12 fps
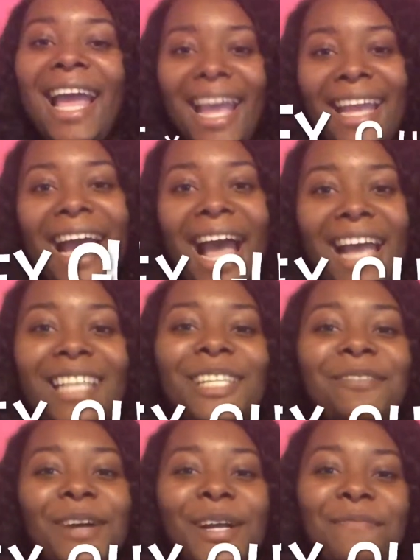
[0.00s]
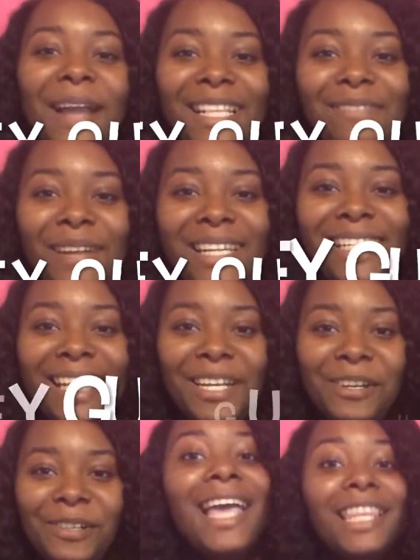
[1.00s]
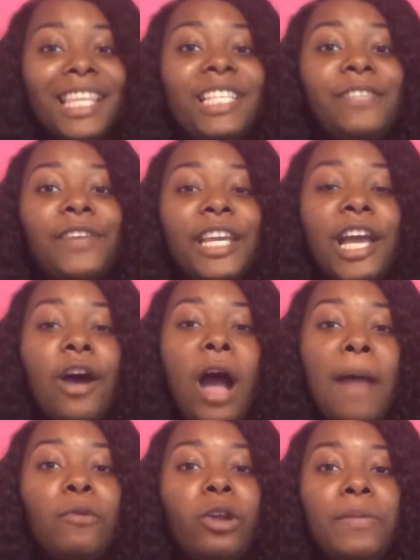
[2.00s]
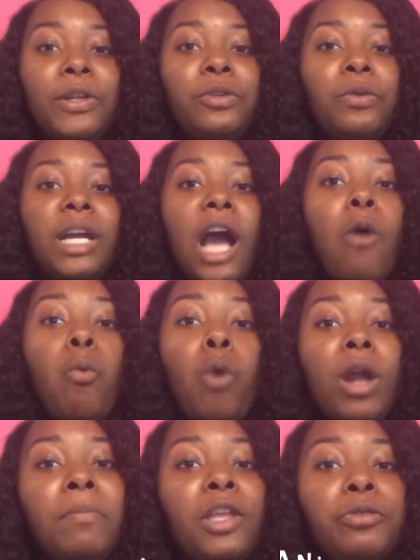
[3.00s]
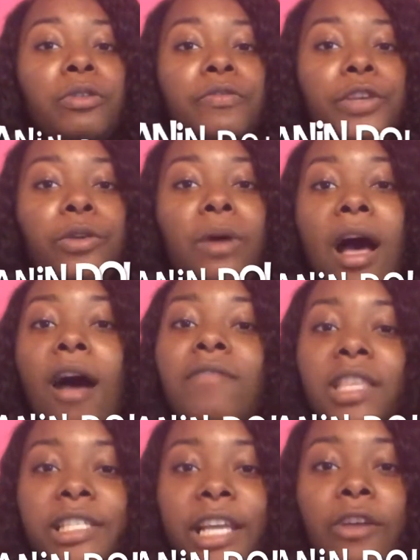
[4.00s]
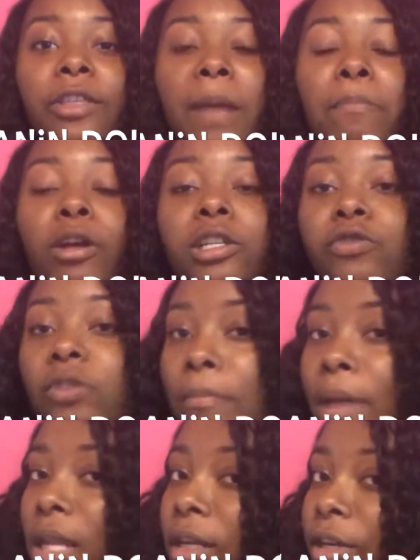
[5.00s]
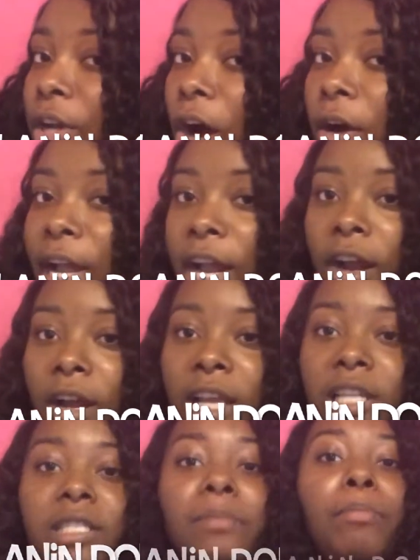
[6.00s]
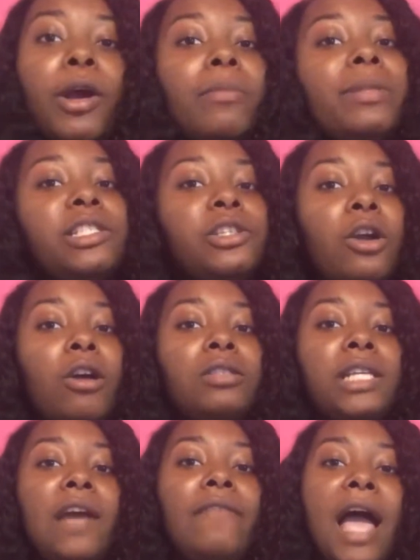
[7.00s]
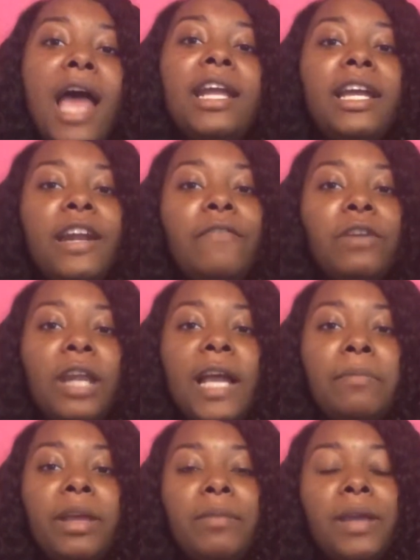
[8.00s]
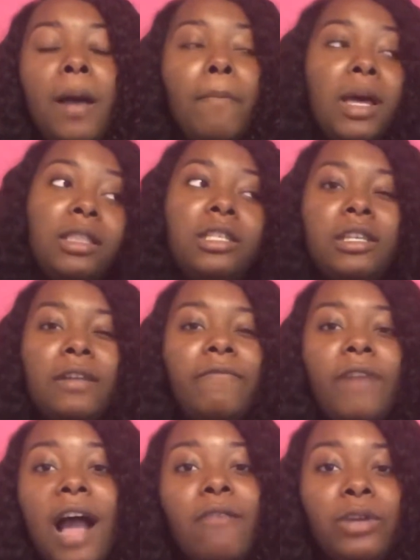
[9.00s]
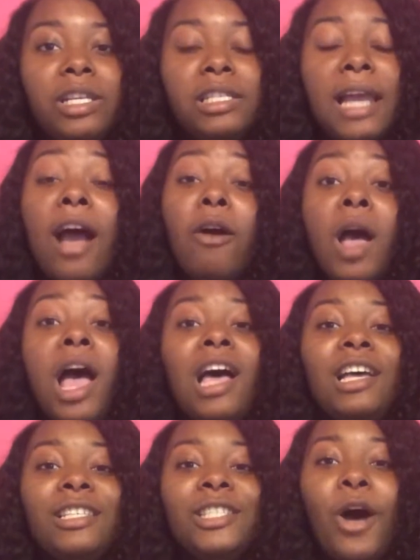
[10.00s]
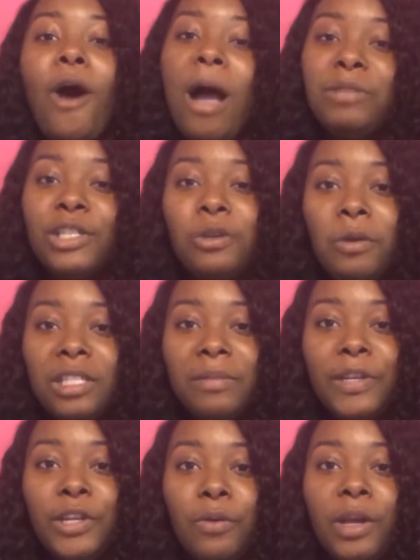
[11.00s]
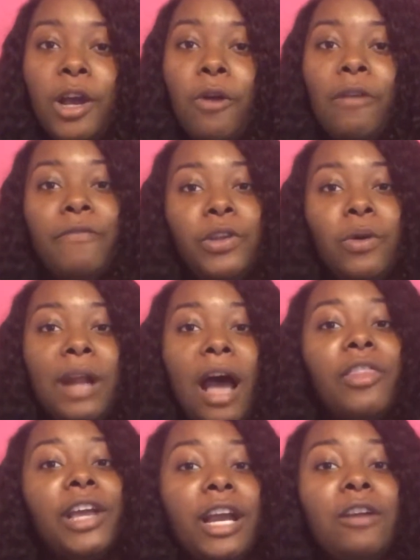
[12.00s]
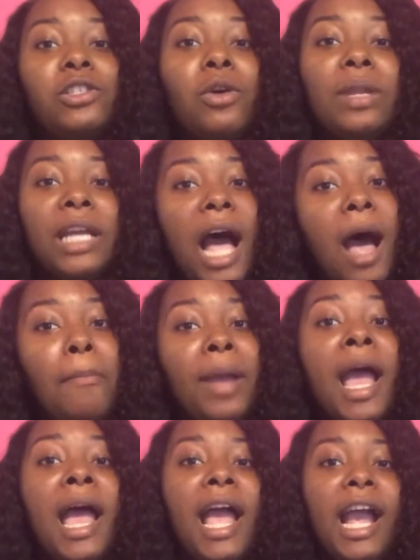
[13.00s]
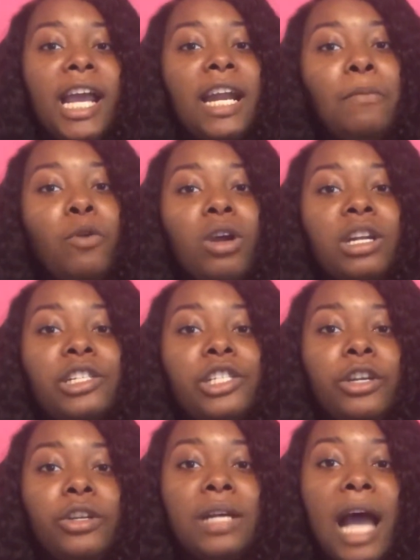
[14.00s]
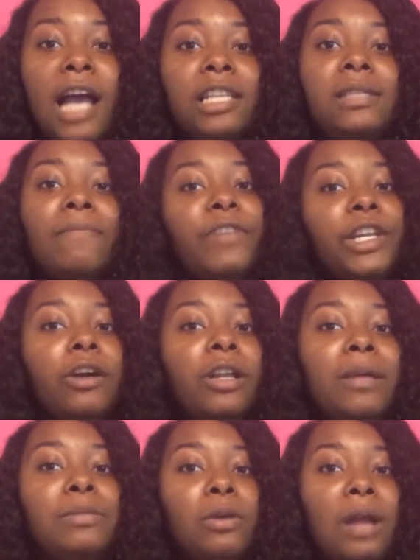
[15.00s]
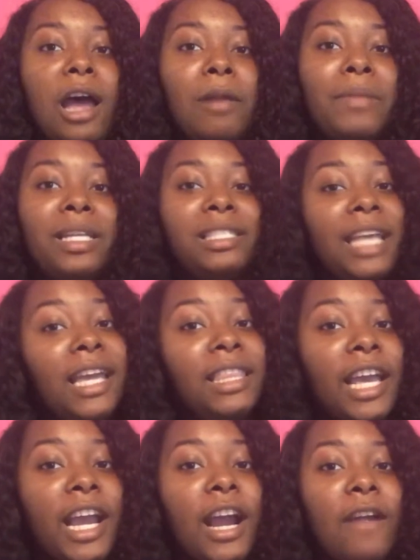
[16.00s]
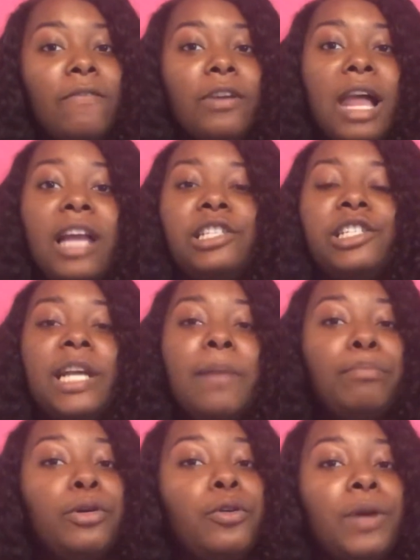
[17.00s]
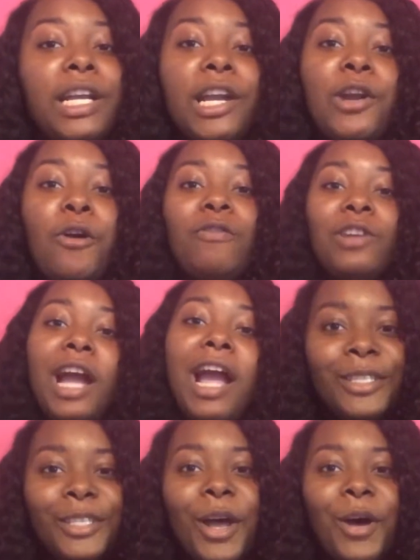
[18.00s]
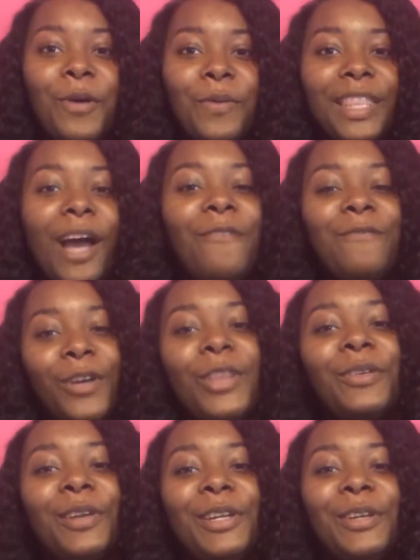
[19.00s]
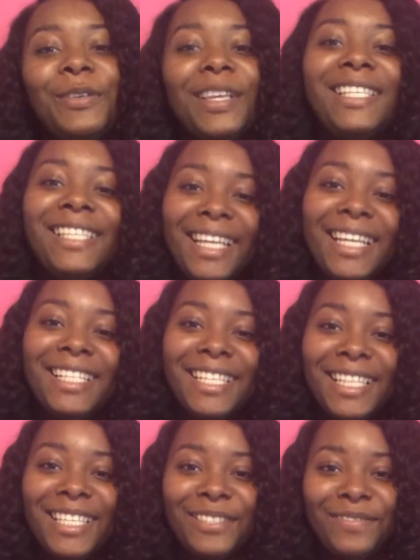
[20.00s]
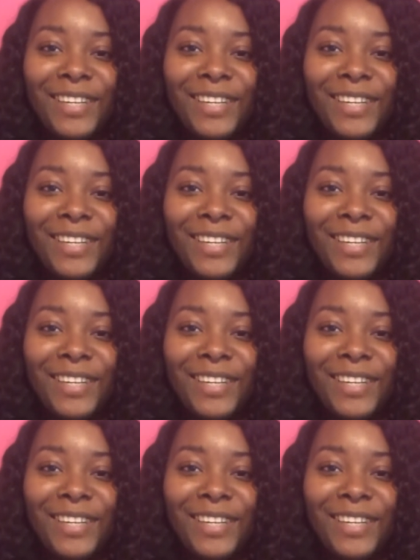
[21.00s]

Hey guys, and welcome back to my channel. In this video, I'm going to be doing a 1-month review of this hair that I purchased from Melanin Doll Hair. It's Burmese curls and I've had it in for like maybe a month to 5 weeks now. So I'm just going to be doing a review on how the hair is holding up, and I'm going to show you guys some video clips on how to maintain the hair for like shampooing and overnight. So without further ado, let's get into this